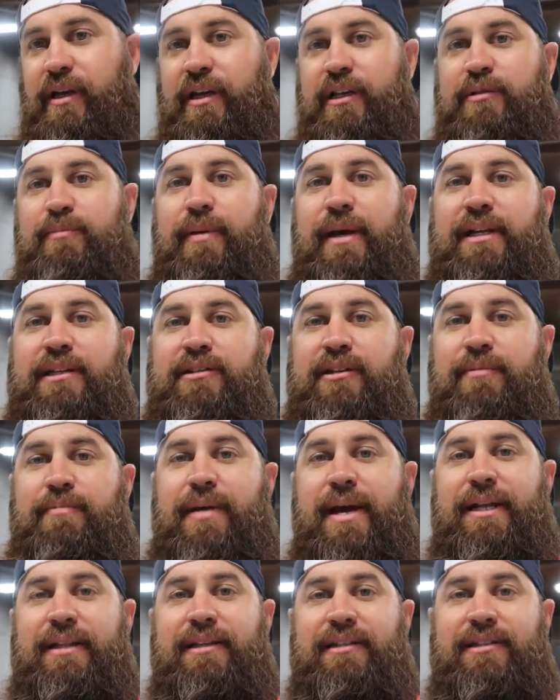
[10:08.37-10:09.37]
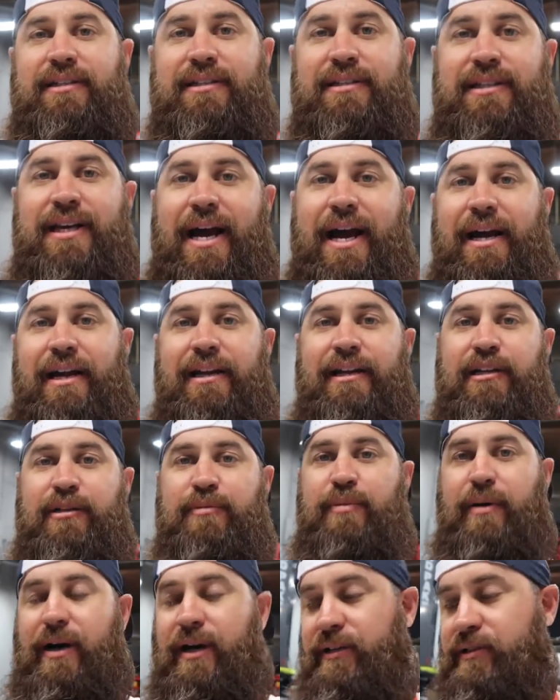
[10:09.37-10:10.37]
is basically make this as tidy
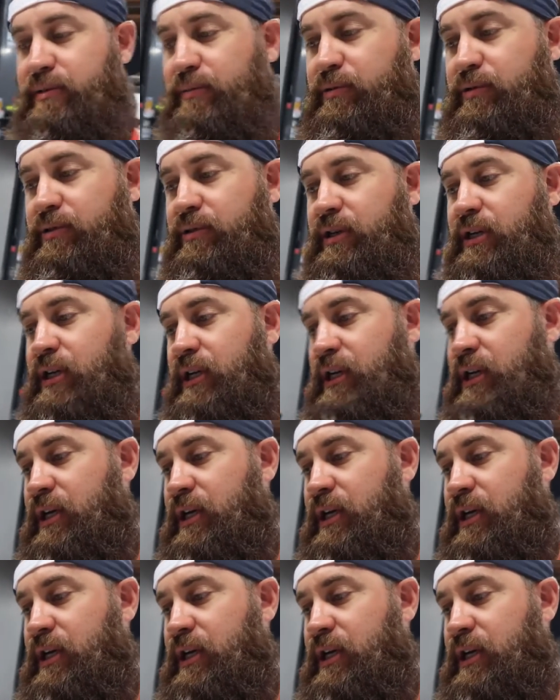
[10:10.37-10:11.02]
as possible.